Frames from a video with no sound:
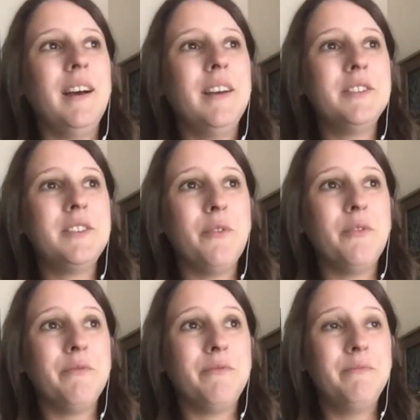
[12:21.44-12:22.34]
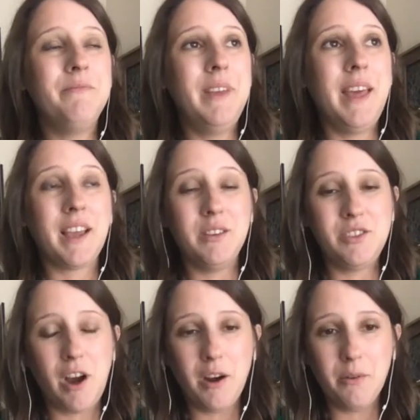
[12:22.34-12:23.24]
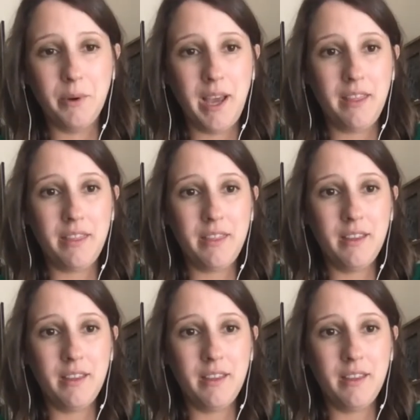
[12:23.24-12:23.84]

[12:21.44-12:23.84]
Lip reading: So it can start with,